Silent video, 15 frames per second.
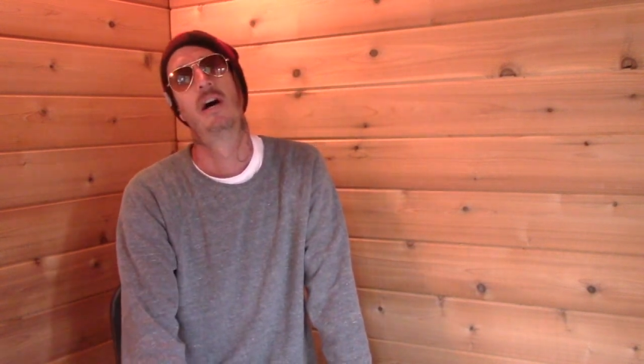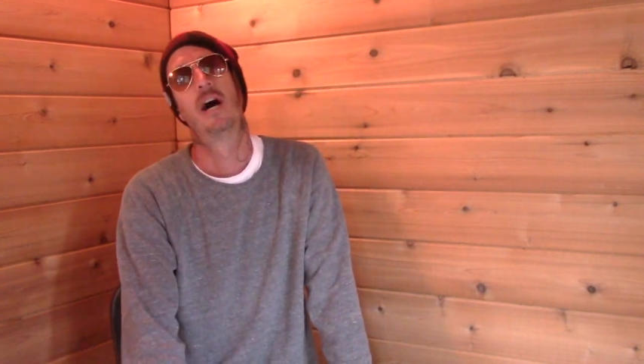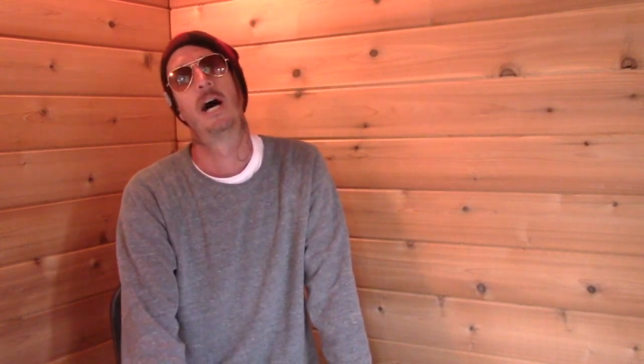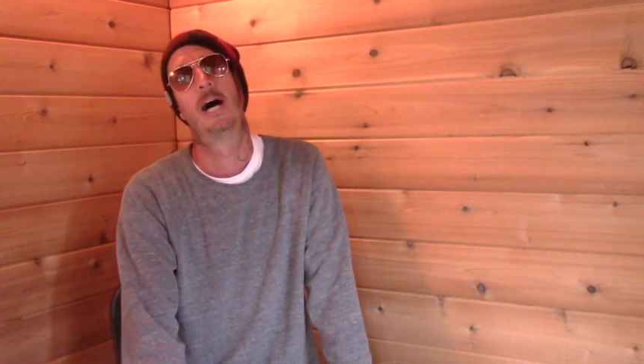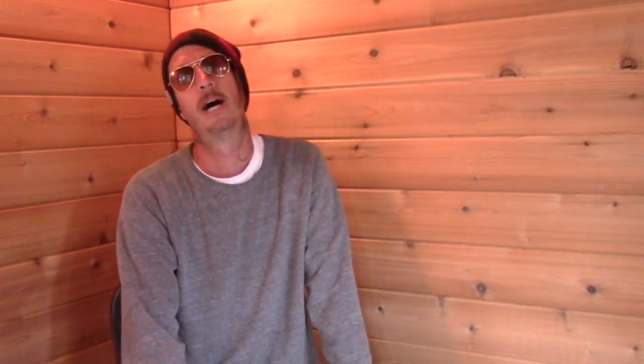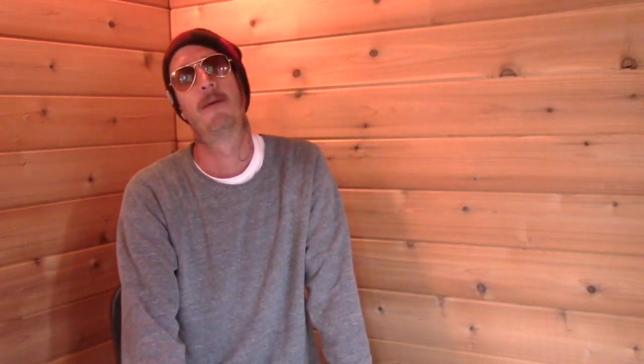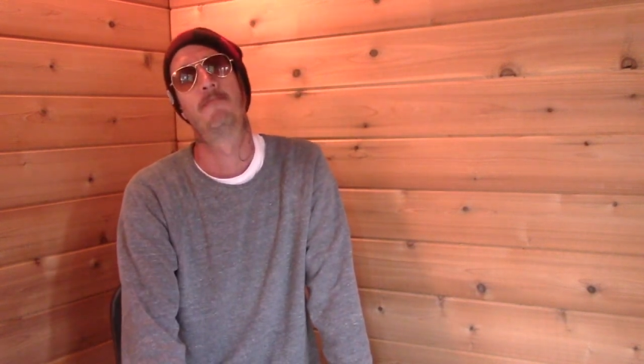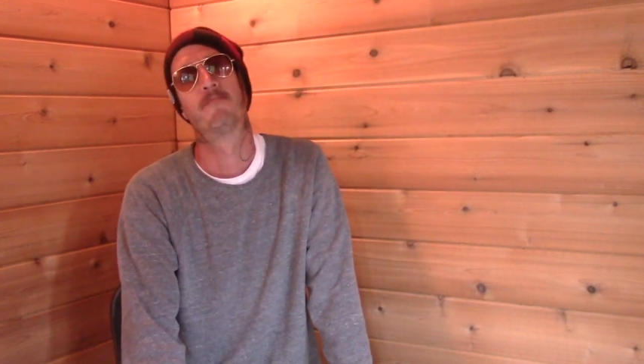
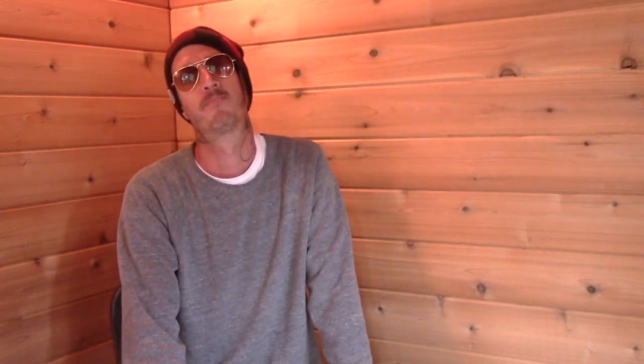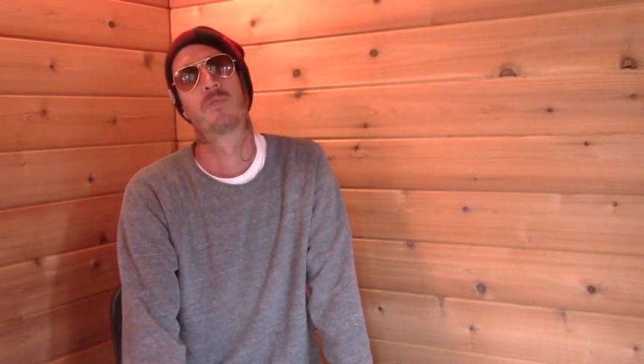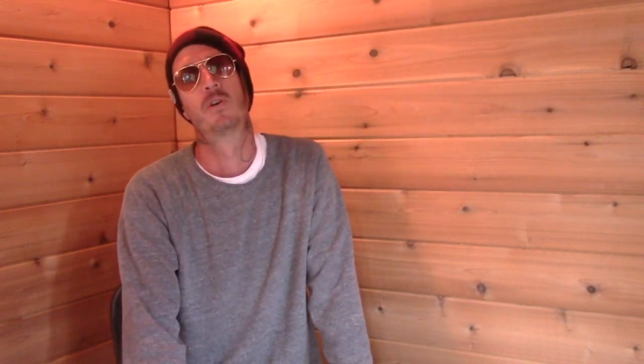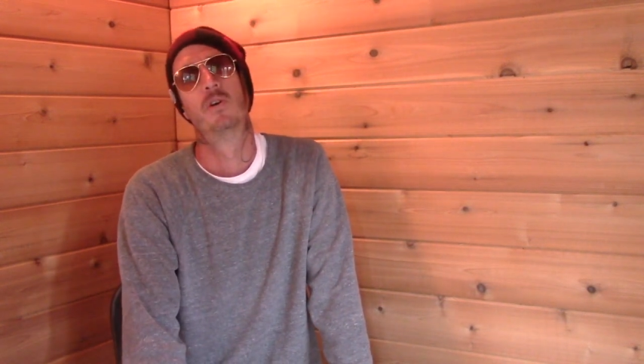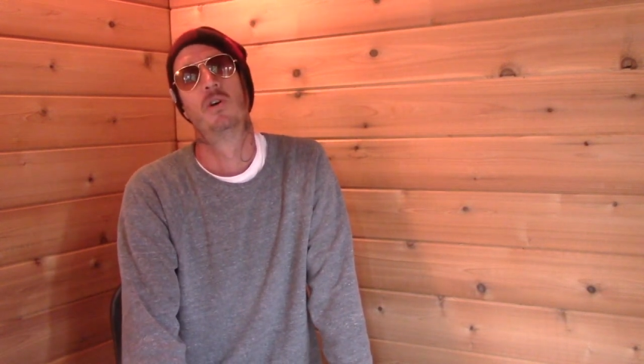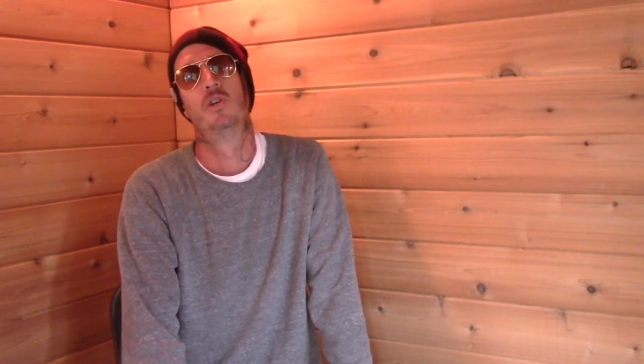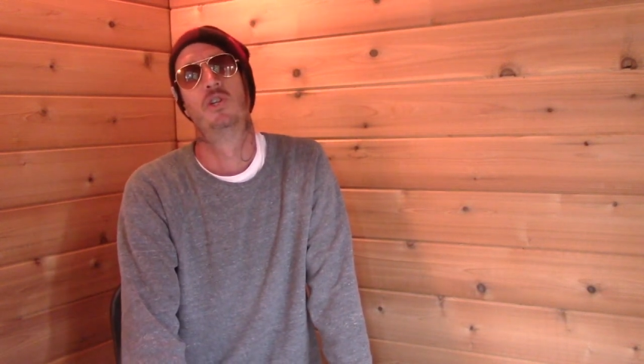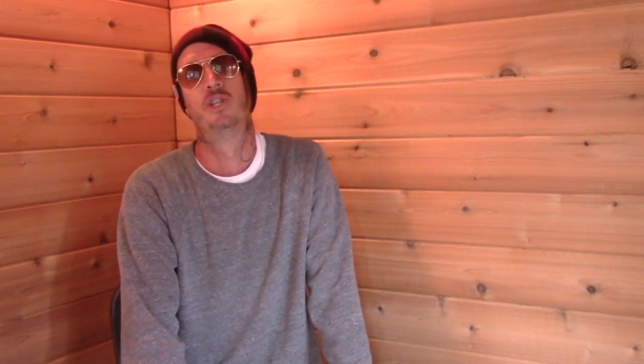
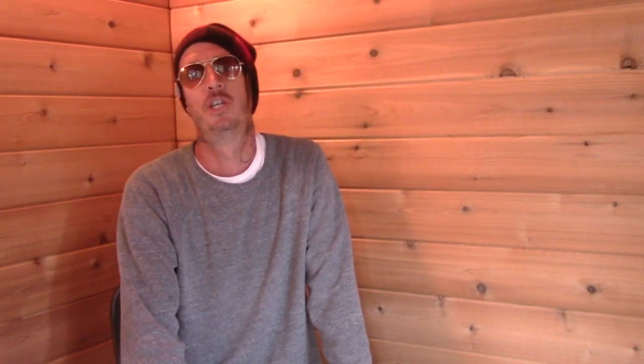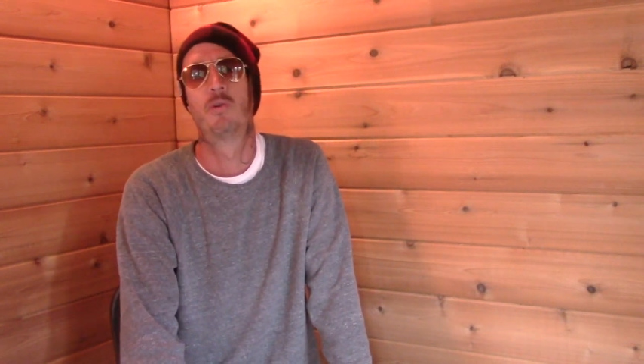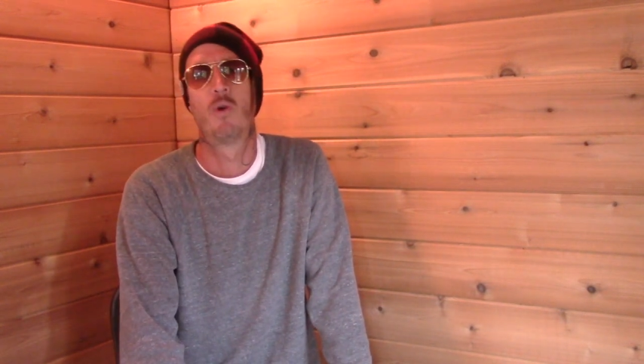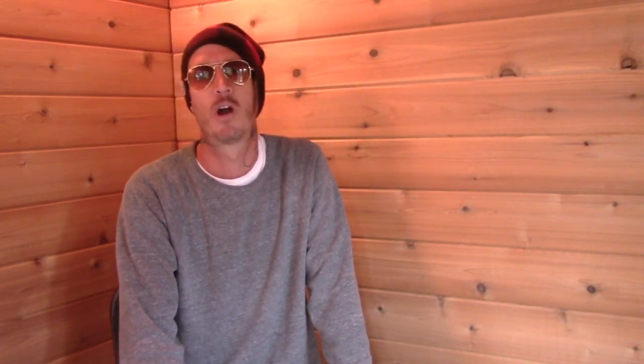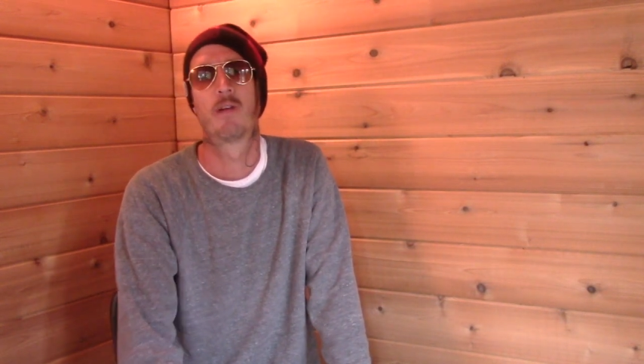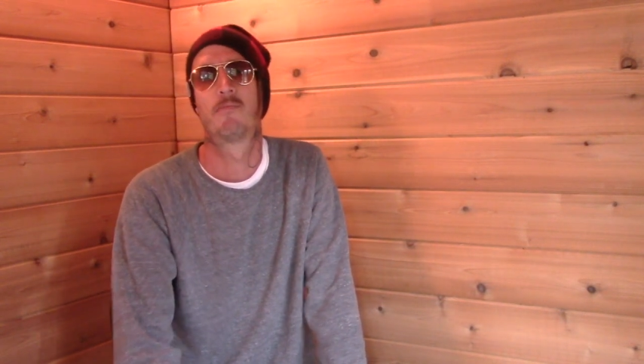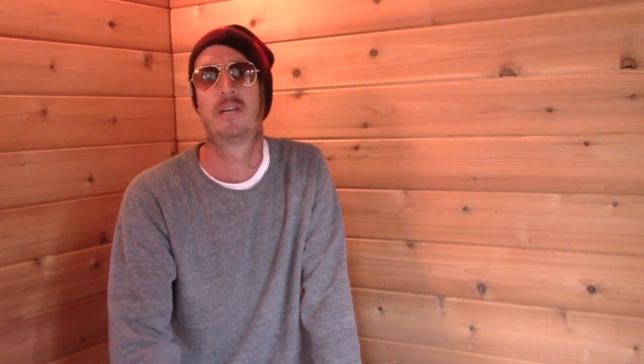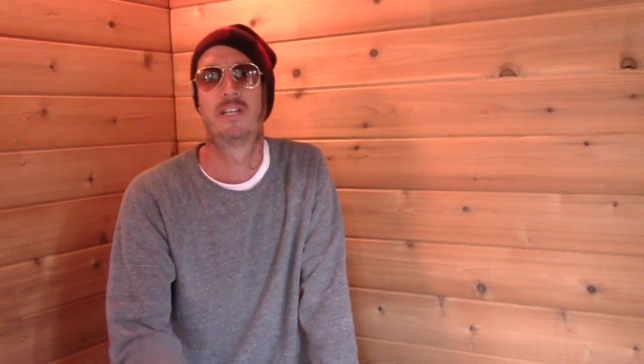do you
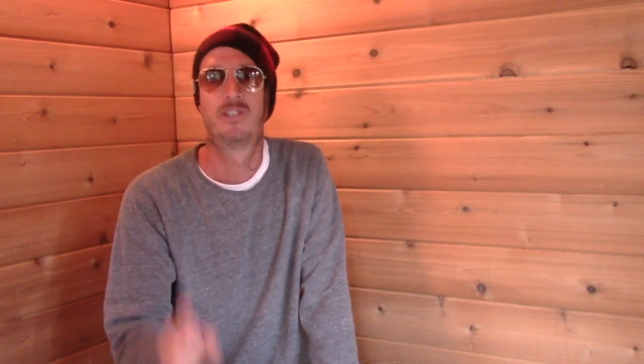want to be